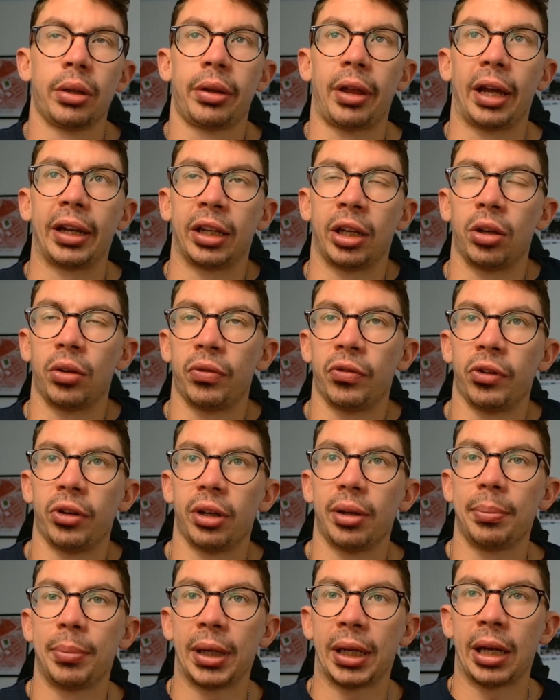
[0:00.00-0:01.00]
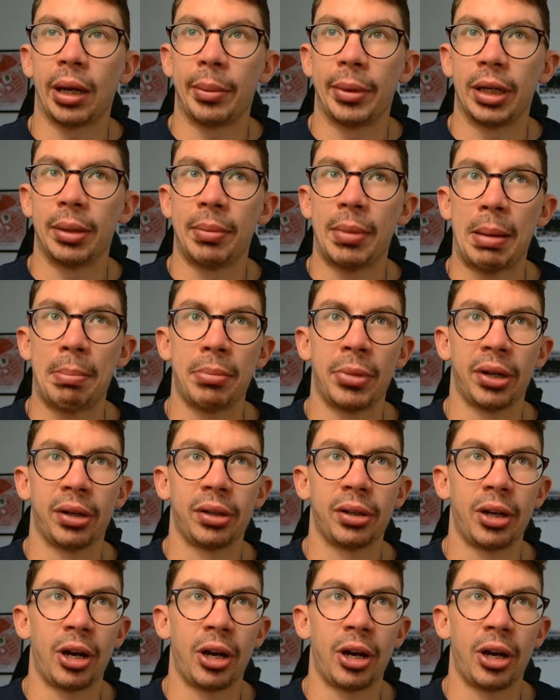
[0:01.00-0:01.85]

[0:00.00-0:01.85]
Thank you for becoming a member.